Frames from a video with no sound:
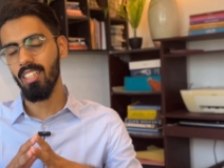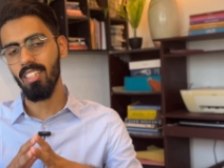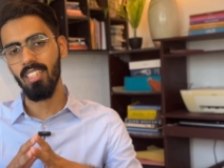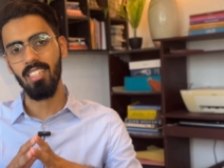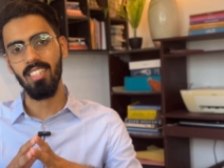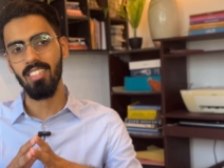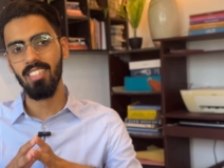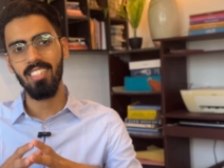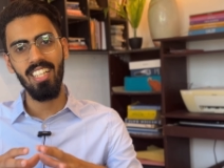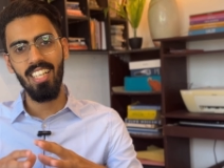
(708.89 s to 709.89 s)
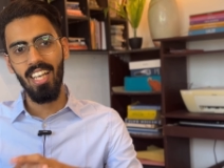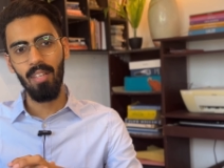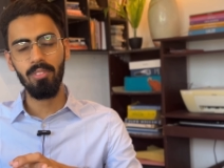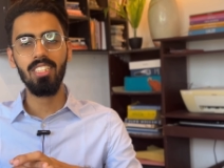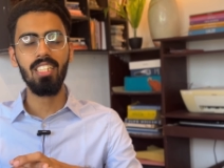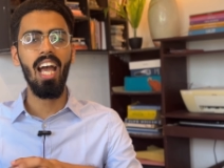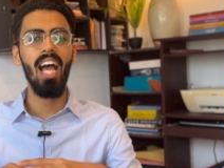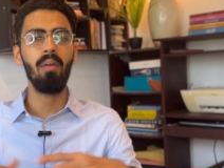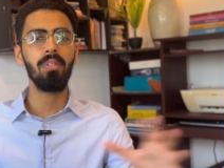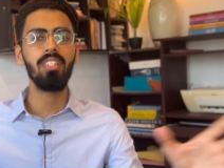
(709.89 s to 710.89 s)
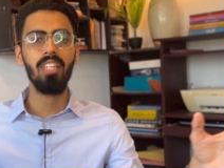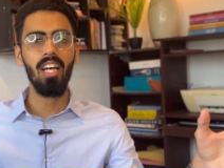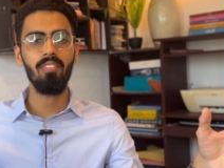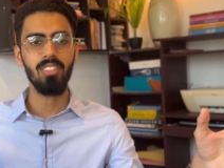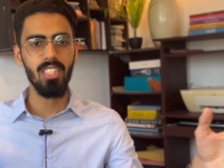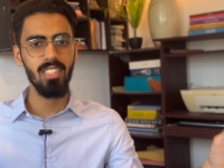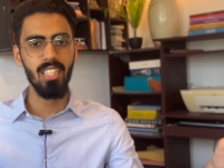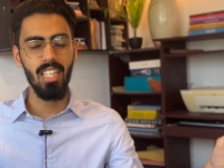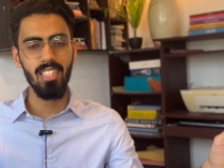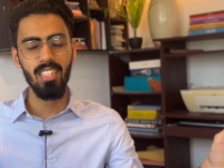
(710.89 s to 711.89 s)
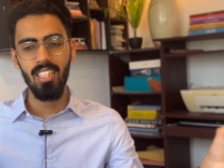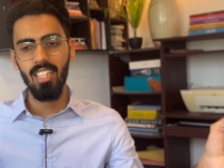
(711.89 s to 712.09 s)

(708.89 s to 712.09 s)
and I'm just happy to have done that.